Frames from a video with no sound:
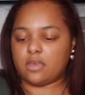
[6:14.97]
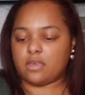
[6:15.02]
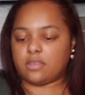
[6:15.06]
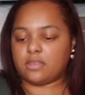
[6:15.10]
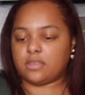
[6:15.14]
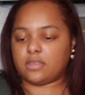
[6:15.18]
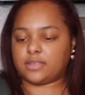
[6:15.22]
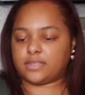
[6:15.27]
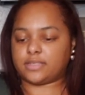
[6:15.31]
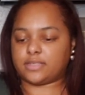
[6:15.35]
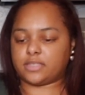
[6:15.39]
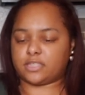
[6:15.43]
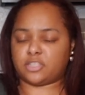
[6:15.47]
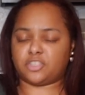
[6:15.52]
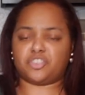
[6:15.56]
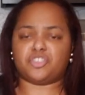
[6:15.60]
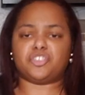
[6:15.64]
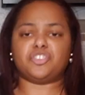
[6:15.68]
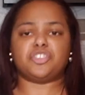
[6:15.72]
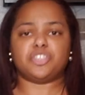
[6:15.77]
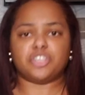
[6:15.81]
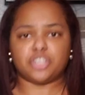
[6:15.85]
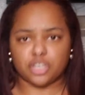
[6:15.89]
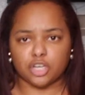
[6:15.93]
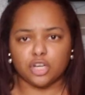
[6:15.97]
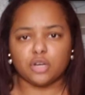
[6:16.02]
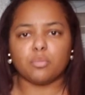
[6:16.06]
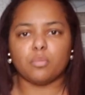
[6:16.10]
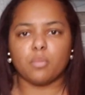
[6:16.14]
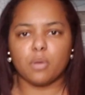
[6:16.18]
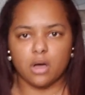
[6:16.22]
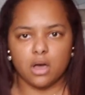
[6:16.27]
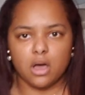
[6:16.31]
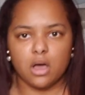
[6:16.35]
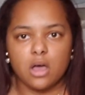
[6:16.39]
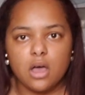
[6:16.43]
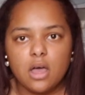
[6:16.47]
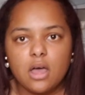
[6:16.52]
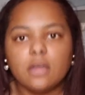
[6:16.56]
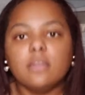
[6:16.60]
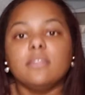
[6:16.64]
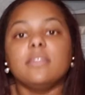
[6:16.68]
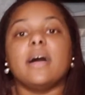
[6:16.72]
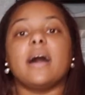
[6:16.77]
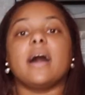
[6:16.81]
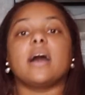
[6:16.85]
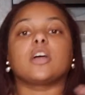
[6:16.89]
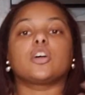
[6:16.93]
this stigma
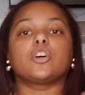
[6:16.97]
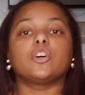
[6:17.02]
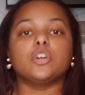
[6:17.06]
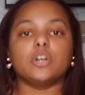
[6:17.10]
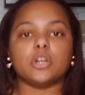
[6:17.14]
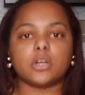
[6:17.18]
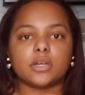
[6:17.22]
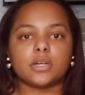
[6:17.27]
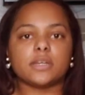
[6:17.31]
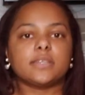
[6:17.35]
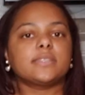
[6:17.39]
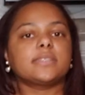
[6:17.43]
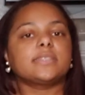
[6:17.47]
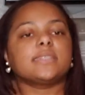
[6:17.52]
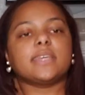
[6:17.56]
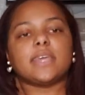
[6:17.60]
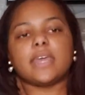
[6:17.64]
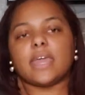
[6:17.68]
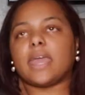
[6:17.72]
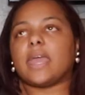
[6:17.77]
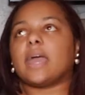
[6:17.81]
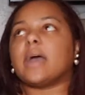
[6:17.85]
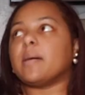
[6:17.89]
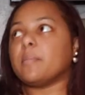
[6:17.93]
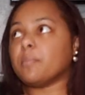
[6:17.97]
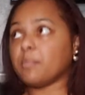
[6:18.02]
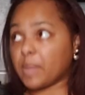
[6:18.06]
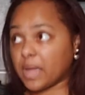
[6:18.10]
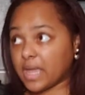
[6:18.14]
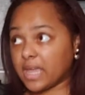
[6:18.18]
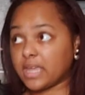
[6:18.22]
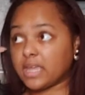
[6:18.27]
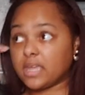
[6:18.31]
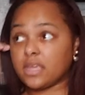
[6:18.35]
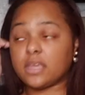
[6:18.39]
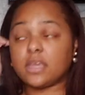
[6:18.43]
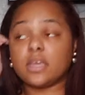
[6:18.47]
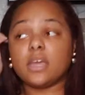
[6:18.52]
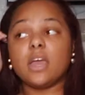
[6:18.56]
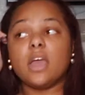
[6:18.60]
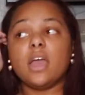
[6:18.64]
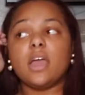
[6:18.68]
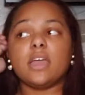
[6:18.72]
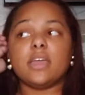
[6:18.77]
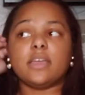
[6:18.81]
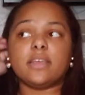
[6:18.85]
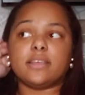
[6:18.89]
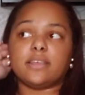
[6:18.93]
that cooks can't bake
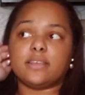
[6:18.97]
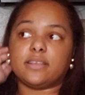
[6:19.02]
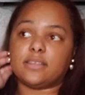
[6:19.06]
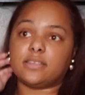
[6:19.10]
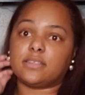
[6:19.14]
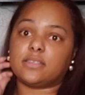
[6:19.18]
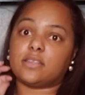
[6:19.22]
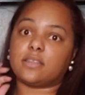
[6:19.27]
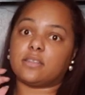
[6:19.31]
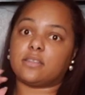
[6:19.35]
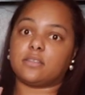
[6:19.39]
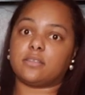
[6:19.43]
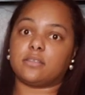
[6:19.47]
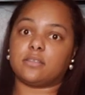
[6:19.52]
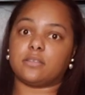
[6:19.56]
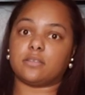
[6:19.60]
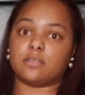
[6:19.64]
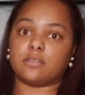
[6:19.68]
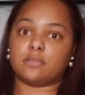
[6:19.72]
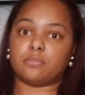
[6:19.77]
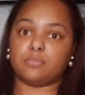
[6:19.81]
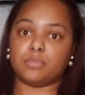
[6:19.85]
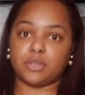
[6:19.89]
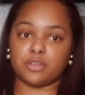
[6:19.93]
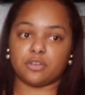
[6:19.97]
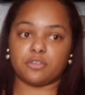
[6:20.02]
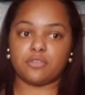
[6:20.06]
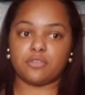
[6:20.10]
is the mere